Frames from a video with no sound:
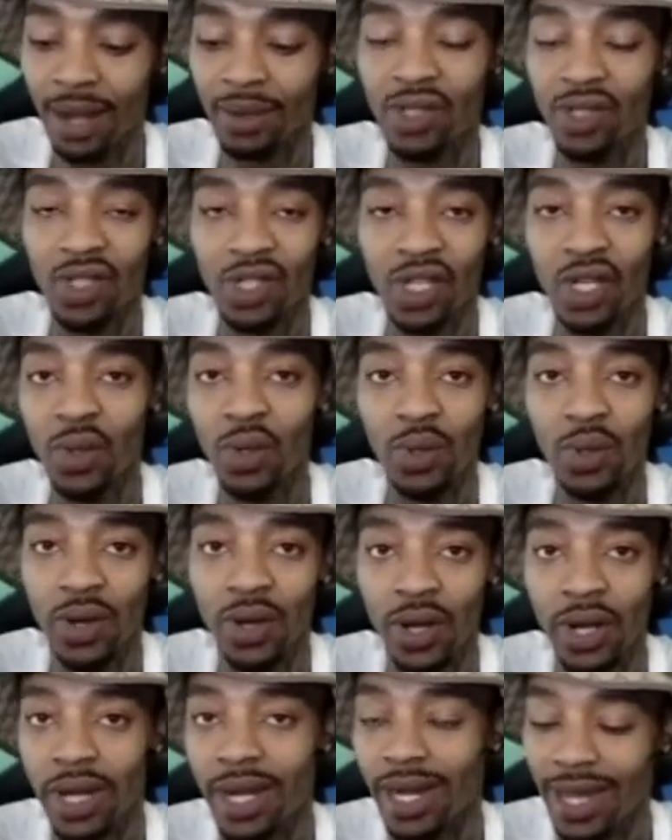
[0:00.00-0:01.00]
sounds too
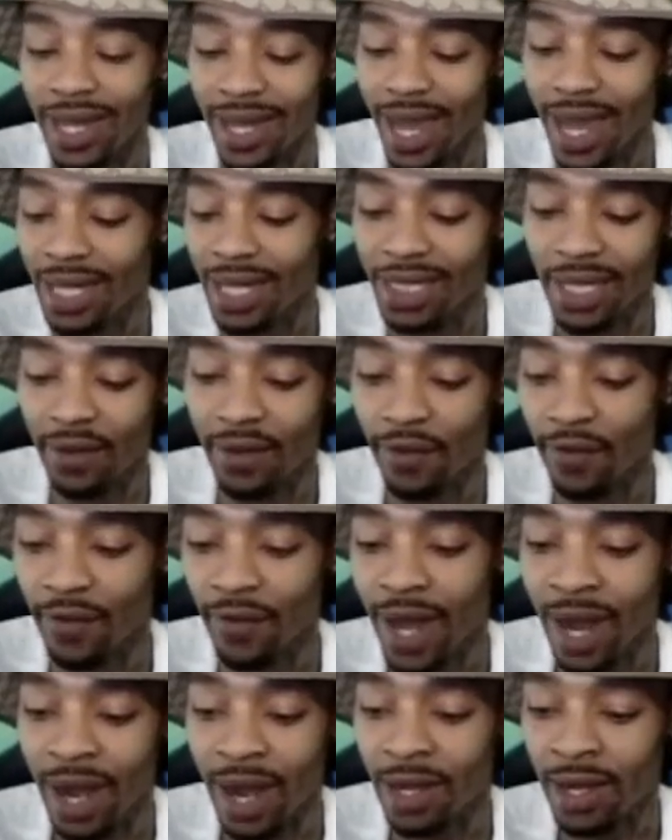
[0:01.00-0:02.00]
good and catchy and
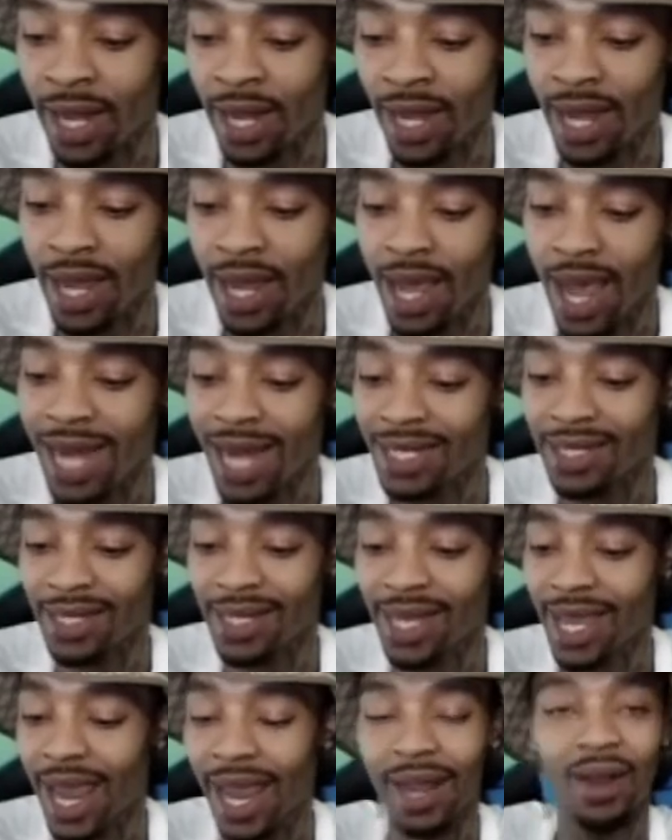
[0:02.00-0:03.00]
fire that I
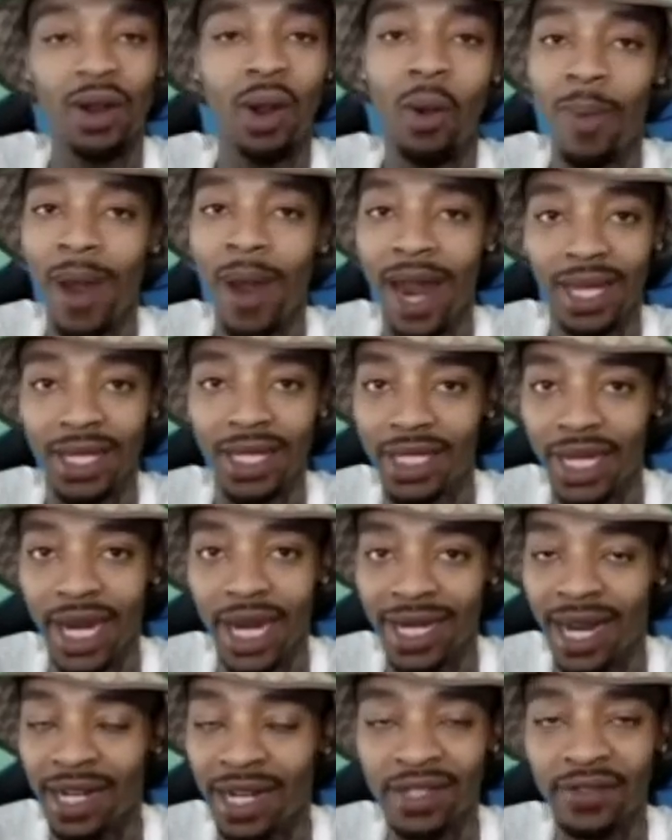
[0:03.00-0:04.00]
just can't go back and
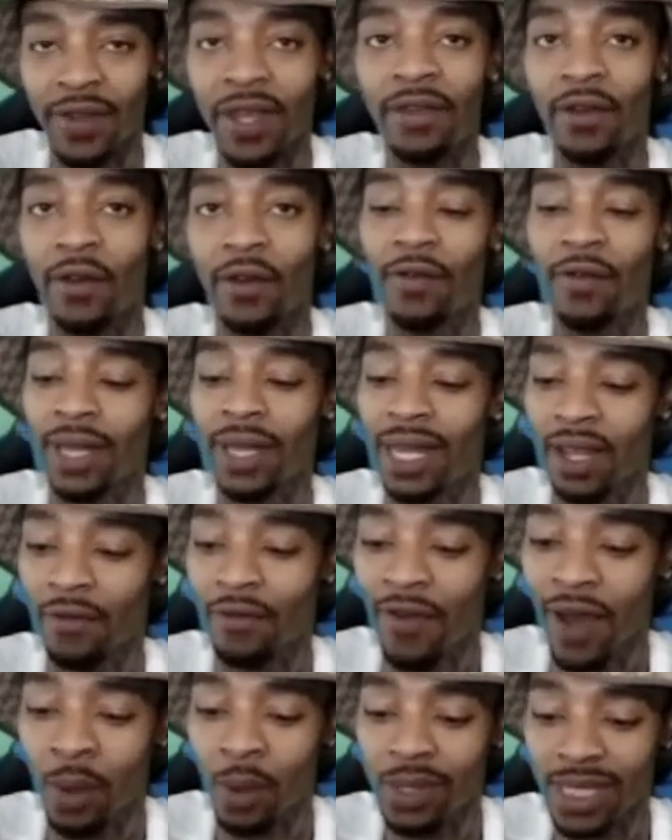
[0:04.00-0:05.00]
change. I just even feel like
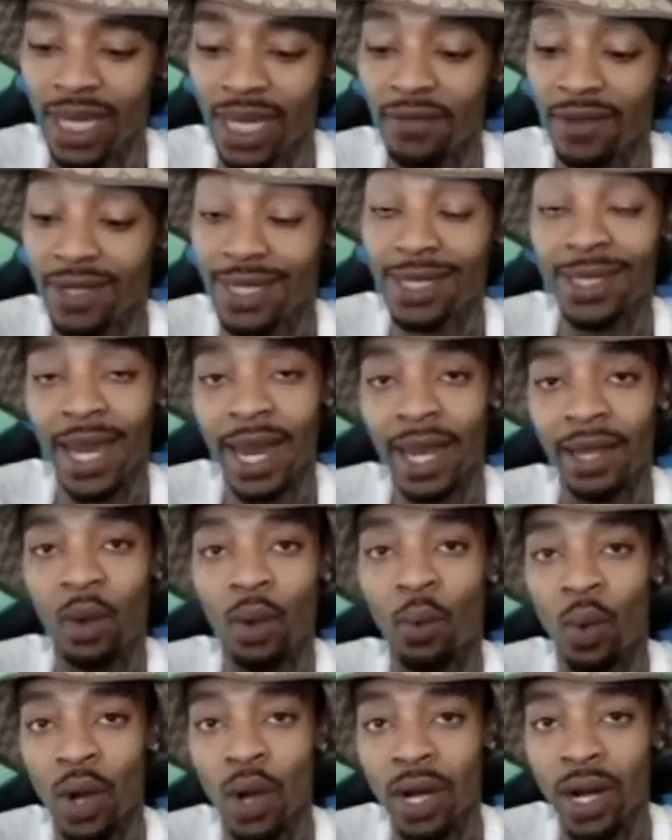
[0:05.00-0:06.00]
if I was to even say
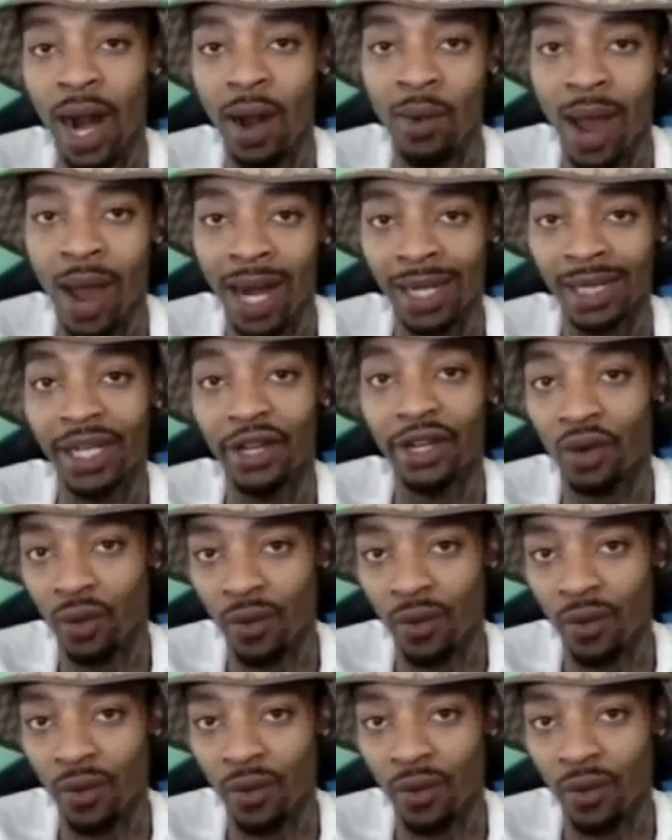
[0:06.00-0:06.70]
the word ironically